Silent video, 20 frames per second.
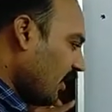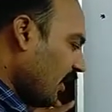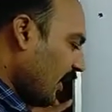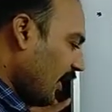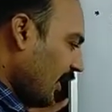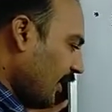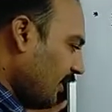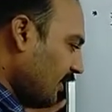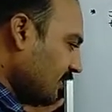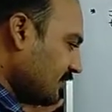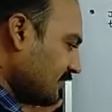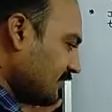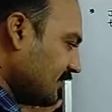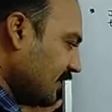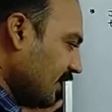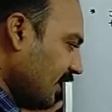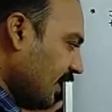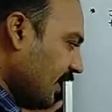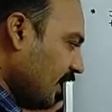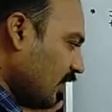and
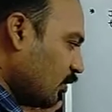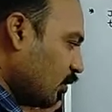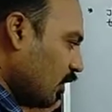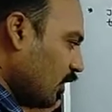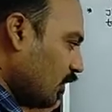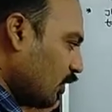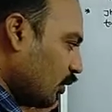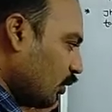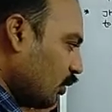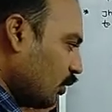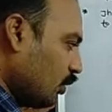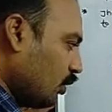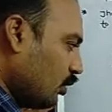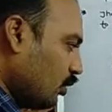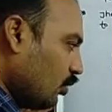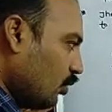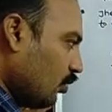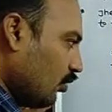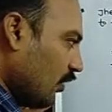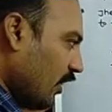c equal
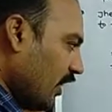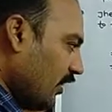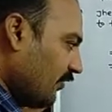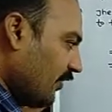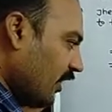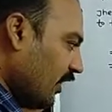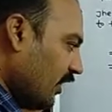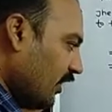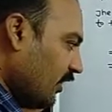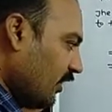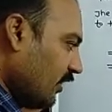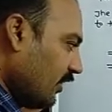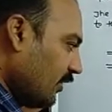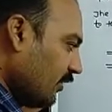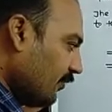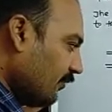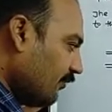to y1.